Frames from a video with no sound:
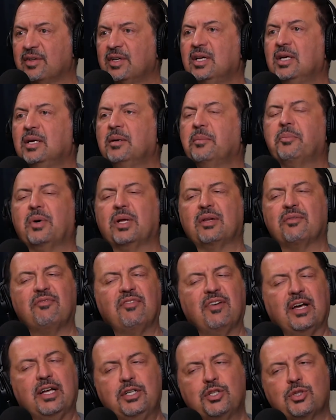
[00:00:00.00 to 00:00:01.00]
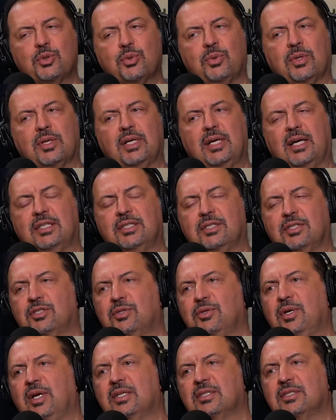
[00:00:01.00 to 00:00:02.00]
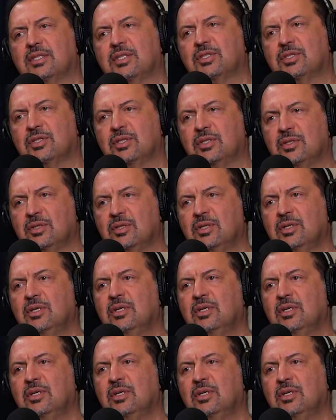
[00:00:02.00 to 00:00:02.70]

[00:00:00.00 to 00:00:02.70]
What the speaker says: Okay. But eventually I just transitioned